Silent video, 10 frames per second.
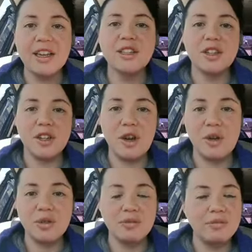It's going to
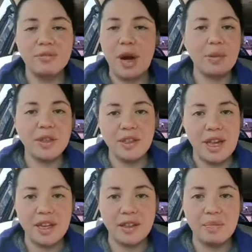go probably till
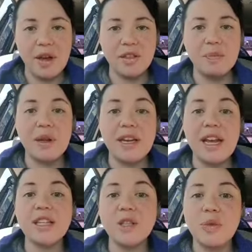the end of the month. But
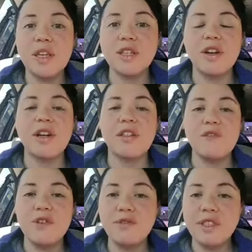next week, starting on the
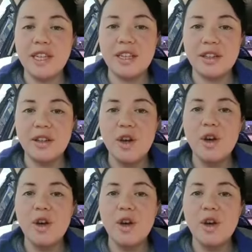15th,